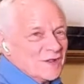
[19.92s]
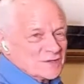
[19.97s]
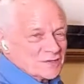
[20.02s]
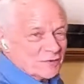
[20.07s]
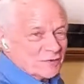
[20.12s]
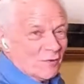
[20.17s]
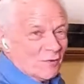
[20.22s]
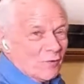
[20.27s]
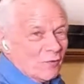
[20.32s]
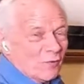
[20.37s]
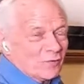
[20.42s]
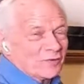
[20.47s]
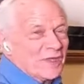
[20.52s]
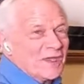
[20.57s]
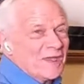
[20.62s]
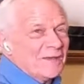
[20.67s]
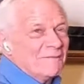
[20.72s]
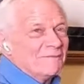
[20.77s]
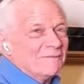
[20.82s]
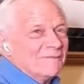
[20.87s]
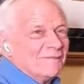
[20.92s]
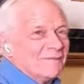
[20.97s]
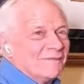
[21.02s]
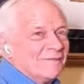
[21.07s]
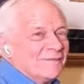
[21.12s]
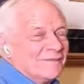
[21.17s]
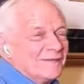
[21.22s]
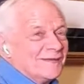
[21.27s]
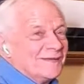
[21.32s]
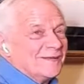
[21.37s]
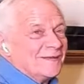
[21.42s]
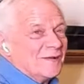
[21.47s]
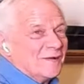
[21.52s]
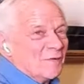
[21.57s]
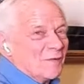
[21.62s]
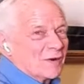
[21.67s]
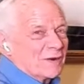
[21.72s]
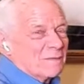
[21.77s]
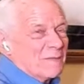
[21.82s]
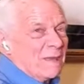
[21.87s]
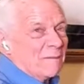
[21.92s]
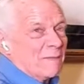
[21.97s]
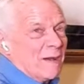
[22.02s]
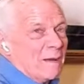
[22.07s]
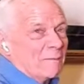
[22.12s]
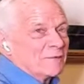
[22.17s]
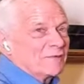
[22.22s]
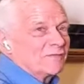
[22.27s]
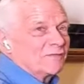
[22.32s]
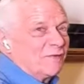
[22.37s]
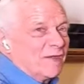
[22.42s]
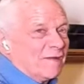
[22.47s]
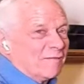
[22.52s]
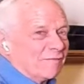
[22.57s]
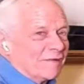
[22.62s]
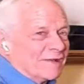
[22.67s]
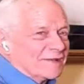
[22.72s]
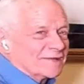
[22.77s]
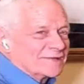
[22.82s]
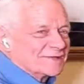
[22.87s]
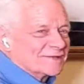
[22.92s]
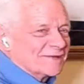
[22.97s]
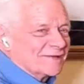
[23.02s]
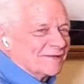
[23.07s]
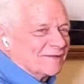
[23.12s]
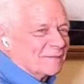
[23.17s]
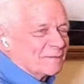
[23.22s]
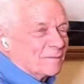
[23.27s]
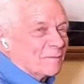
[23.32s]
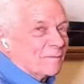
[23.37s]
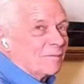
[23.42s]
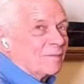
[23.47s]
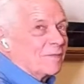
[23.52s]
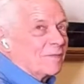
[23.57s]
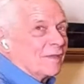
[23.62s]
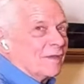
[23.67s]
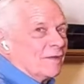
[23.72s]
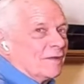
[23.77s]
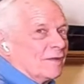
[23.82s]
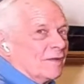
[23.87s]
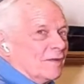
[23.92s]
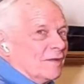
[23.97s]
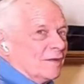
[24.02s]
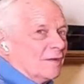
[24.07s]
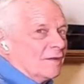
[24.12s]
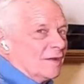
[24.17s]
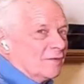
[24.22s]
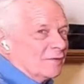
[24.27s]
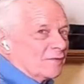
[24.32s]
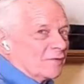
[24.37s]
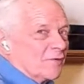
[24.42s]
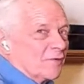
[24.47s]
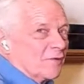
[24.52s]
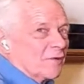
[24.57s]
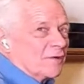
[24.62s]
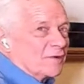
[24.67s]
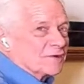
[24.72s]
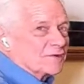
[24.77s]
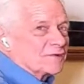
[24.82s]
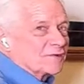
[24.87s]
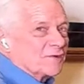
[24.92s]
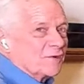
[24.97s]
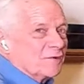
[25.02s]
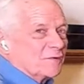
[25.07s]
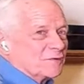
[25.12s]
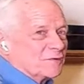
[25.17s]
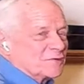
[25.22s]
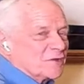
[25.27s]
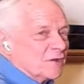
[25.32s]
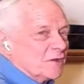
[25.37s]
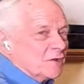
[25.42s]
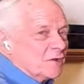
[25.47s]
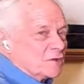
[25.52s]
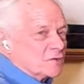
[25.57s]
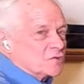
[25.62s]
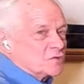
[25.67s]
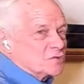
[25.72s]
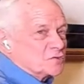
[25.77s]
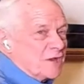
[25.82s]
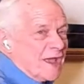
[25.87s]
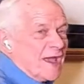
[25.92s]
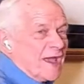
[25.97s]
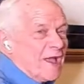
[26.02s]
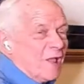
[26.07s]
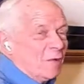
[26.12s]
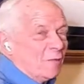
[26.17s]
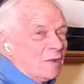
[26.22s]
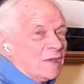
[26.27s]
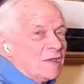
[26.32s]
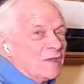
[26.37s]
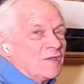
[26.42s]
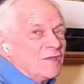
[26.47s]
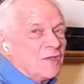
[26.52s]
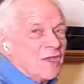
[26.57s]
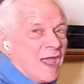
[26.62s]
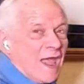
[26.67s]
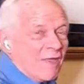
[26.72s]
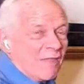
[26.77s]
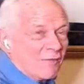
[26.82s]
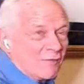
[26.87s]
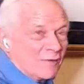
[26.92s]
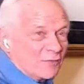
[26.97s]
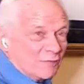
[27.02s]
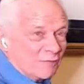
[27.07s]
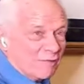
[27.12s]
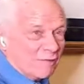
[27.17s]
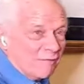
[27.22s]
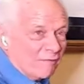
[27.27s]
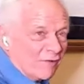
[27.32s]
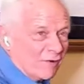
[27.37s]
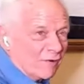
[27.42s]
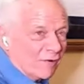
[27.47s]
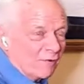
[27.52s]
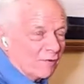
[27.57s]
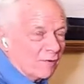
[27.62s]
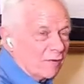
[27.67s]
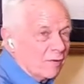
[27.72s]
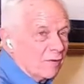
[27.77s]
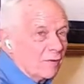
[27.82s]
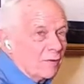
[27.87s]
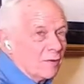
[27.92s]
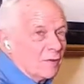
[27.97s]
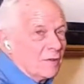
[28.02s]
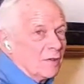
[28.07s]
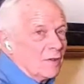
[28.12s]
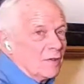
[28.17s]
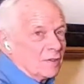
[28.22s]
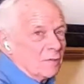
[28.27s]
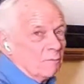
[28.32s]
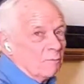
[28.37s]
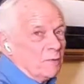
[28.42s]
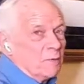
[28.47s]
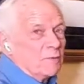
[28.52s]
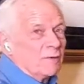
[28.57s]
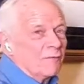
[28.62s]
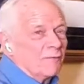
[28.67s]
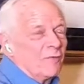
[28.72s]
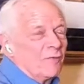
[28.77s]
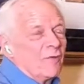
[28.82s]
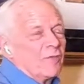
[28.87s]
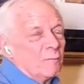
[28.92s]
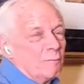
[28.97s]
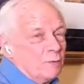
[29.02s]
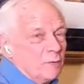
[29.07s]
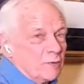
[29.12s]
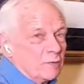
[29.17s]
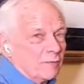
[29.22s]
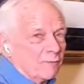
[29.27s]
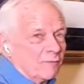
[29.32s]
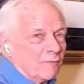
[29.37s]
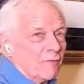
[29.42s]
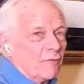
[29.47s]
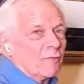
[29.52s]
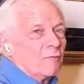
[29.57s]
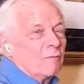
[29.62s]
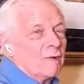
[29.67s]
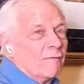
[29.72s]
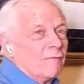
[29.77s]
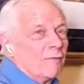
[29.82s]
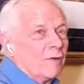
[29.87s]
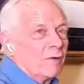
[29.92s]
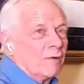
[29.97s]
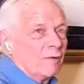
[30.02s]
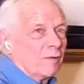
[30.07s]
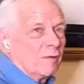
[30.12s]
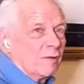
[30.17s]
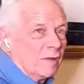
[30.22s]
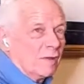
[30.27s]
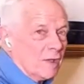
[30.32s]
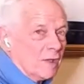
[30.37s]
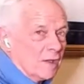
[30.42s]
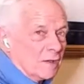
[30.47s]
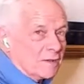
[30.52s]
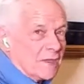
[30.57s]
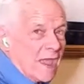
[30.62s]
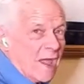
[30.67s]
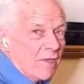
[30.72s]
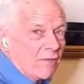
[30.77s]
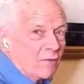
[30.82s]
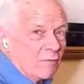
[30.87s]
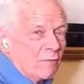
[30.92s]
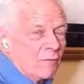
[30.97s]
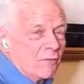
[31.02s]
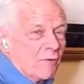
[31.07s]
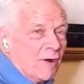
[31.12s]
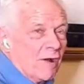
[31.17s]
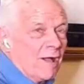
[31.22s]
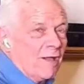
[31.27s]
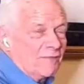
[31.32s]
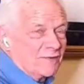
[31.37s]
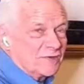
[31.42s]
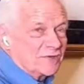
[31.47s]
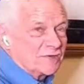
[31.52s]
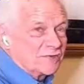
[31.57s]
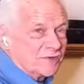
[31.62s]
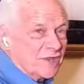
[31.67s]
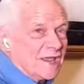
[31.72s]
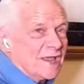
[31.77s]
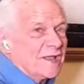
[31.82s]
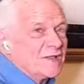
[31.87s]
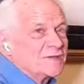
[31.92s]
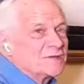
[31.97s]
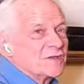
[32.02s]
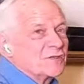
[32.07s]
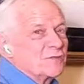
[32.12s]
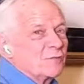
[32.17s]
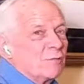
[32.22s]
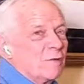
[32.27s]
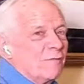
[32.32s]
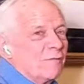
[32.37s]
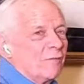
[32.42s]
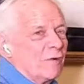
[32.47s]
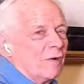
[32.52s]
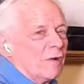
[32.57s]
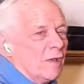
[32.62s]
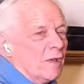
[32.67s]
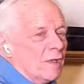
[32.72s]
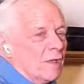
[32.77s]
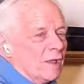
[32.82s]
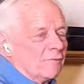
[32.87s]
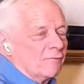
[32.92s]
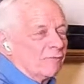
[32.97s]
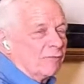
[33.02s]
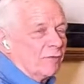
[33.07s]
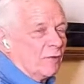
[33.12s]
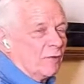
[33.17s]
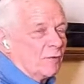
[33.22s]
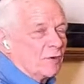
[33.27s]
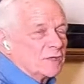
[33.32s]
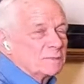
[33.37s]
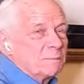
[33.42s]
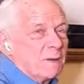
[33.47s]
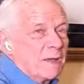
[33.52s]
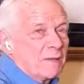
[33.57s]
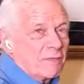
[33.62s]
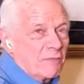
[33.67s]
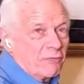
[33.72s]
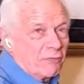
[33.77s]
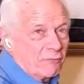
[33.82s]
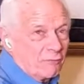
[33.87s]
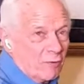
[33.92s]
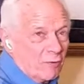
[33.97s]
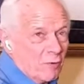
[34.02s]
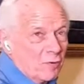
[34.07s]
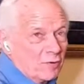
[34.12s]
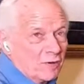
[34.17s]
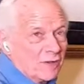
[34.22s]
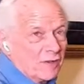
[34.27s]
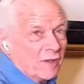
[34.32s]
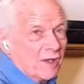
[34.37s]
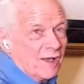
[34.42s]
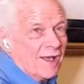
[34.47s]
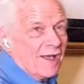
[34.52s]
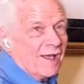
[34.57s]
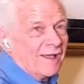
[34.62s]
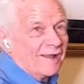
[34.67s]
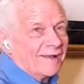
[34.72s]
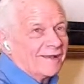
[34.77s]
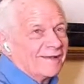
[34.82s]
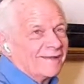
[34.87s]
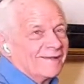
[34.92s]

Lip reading: an old hymn, one of my mama's favorites. And the chorus goes, shall we gather at the river? The beautiful, the river. Gather with all the saints at the river that flows by the throne of God.